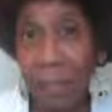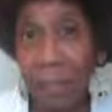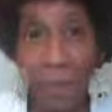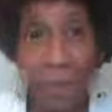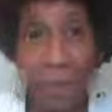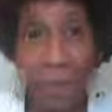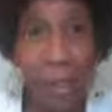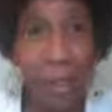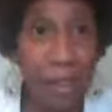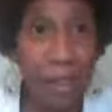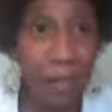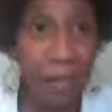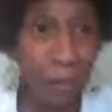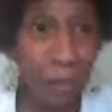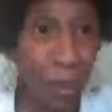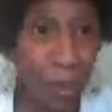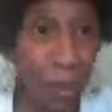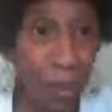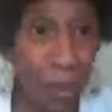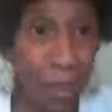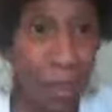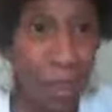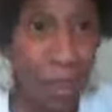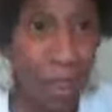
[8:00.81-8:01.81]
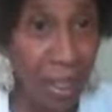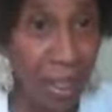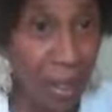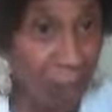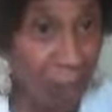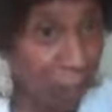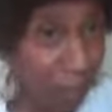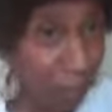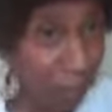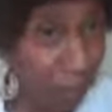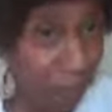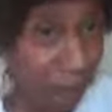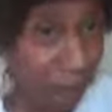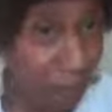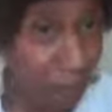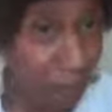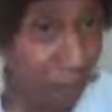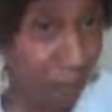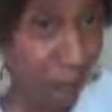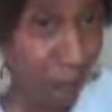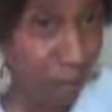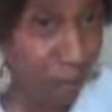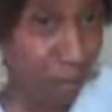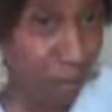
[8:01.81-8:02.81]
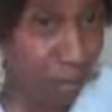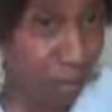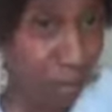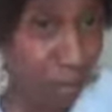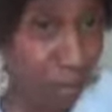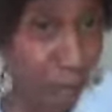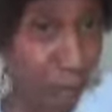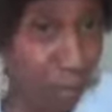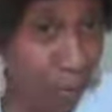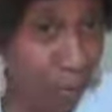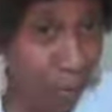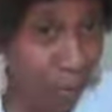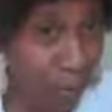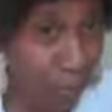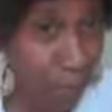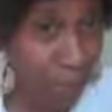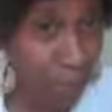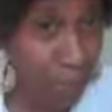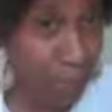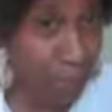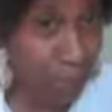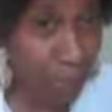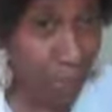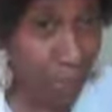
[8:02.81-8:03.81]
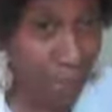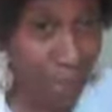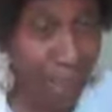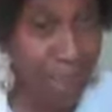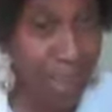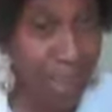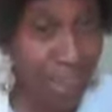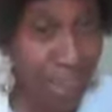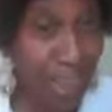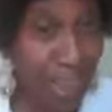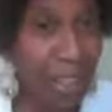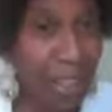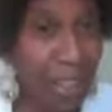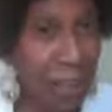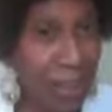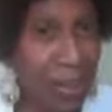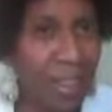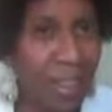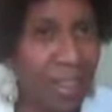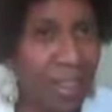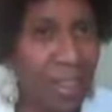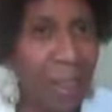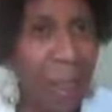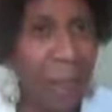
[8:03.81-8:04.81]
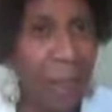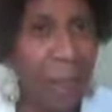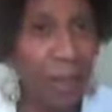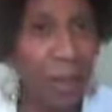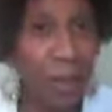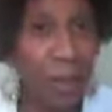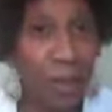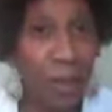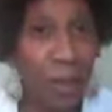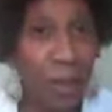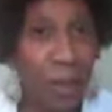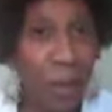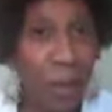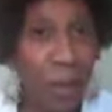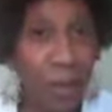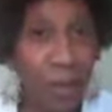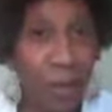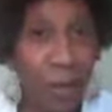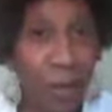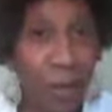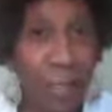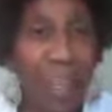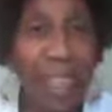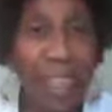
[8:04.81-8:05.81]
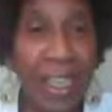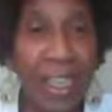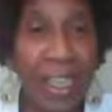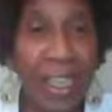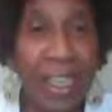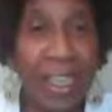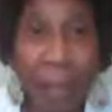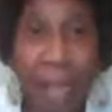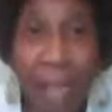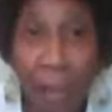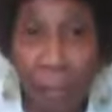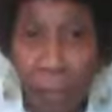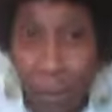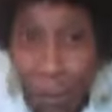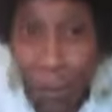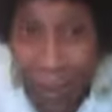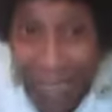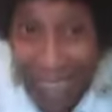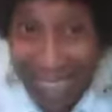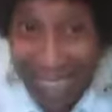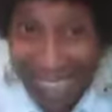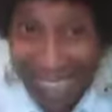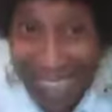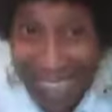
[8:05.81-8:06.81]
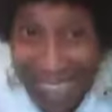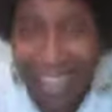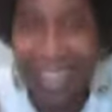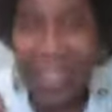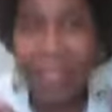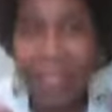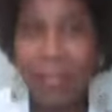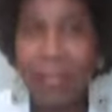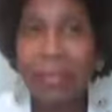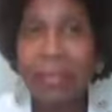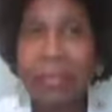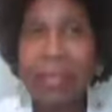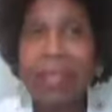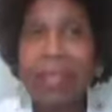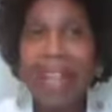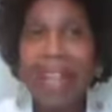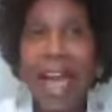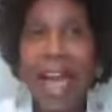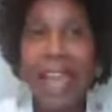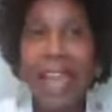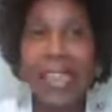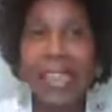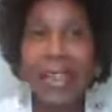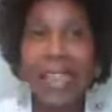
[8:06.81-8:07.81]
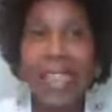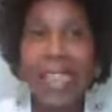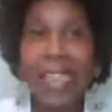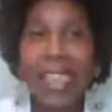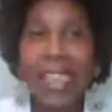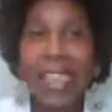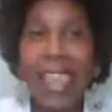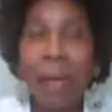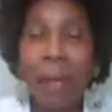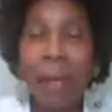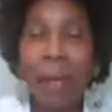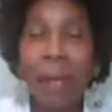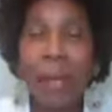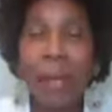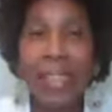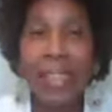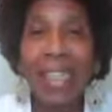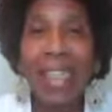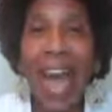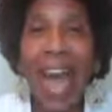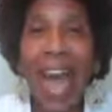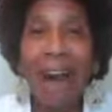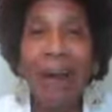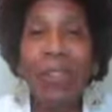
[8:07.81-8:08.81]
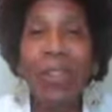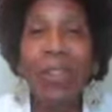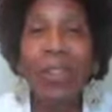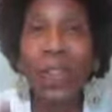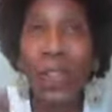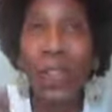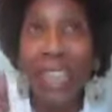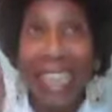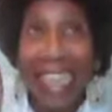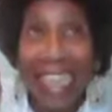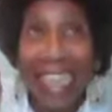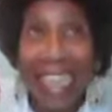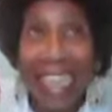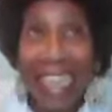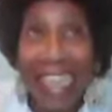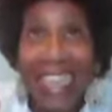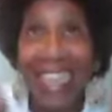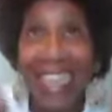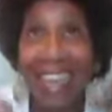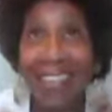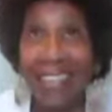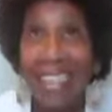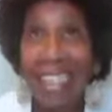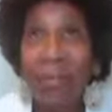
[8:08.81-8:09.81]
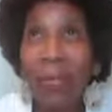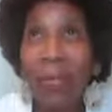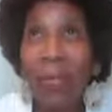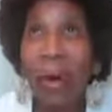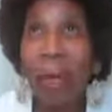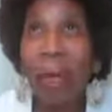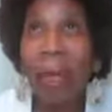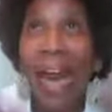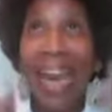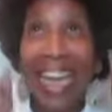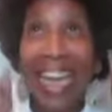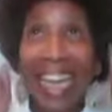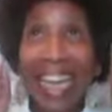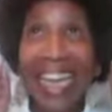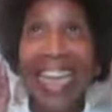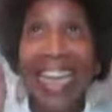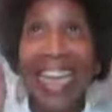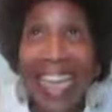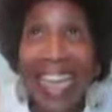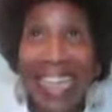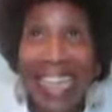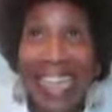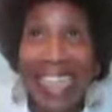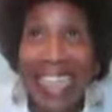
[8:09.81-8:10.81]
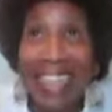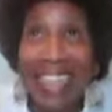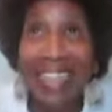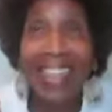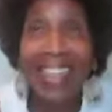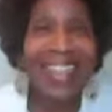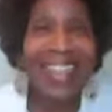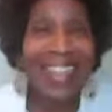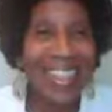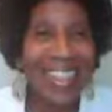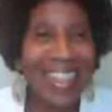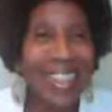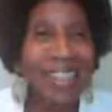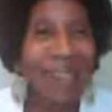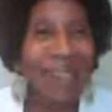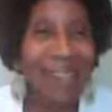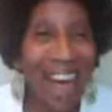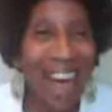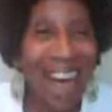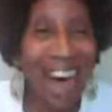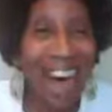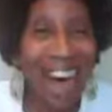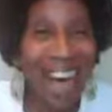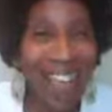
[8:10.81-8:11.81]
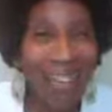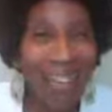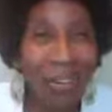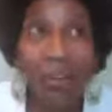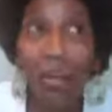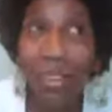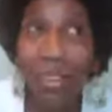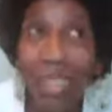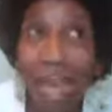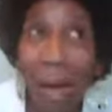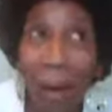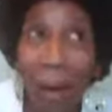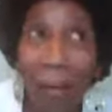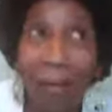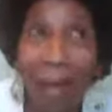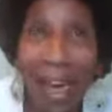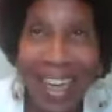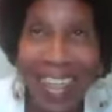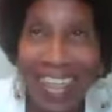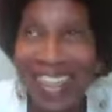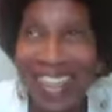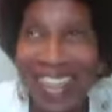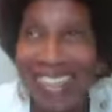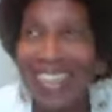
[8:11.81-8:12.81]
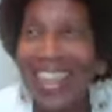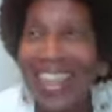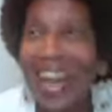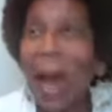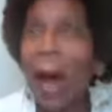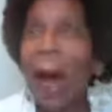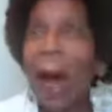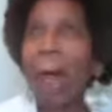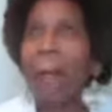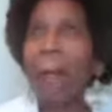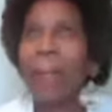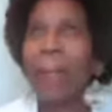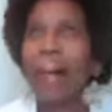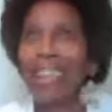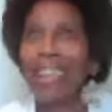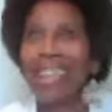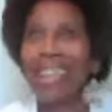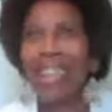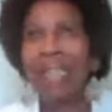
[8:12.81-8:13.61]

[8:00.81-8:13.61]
because, of course, my friends, my cousin, at the time, if you had a good friend, they became your cousin. And to this day, people say, "How is your cousin?" I was like, "Well, my cousin is fine, who is not my cousin, but